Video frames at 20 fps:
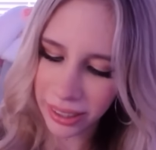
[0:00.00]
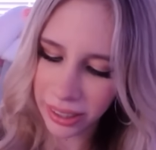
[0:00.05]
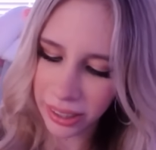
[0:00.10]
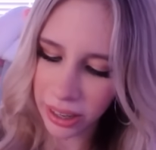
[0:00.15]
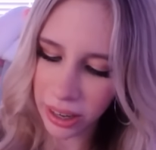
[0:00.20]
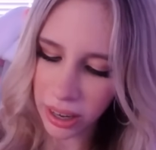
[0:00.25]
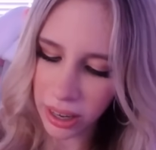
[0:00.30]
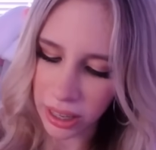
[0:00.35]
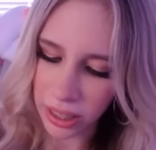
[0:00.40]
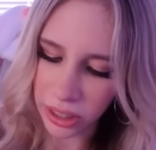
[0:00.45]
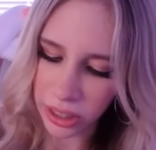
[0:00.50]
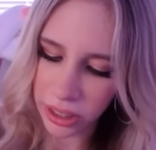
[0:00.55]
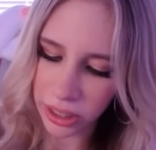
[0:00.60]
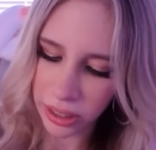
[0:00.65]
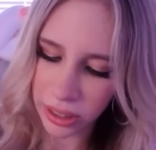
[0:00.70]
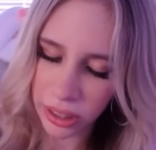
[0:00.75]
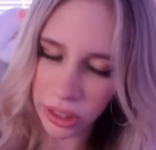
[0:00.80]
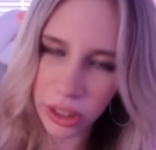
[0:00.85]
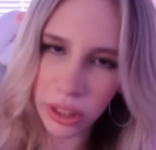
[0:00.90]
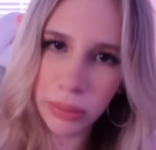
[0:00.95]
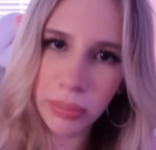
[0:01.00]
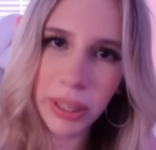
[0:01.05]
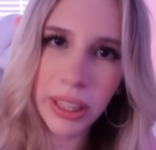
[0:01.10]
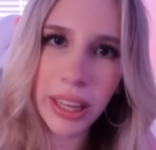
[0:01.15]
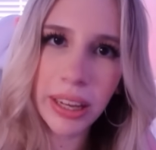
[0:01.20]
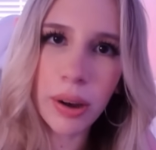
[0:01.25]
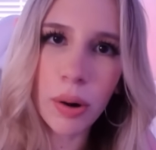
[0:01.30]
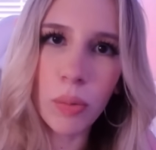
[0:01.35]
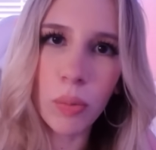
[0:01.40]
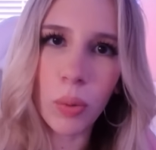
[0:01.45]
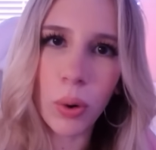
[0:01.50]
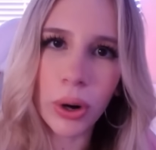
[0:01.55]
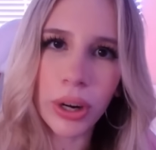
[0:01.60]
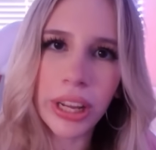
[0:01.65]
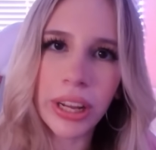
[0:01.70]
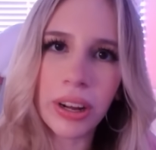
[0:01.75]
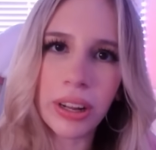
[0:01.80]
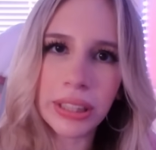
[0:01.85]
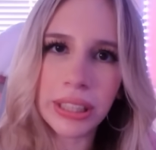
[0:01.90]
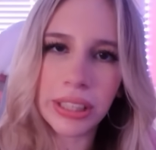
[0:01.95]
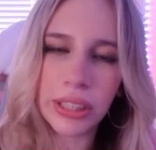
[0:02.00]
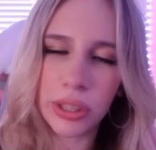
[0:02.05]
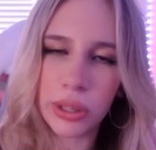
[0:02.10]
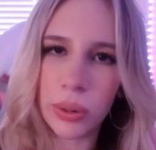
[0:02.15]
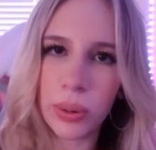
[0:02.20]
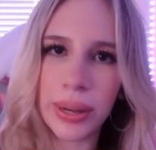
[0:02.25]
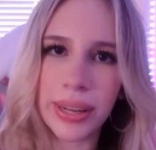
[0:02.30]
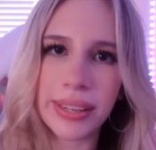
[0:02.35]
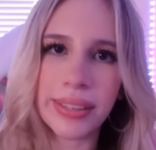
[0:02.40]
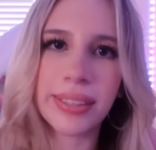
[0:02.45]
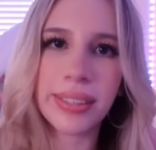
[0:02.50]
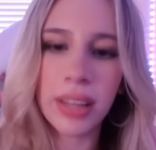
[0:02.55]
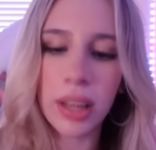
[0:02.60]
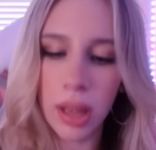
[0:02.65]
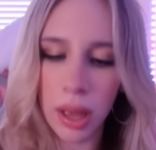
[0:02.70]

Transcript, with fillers: Gosh, there should be like a warning on these toys.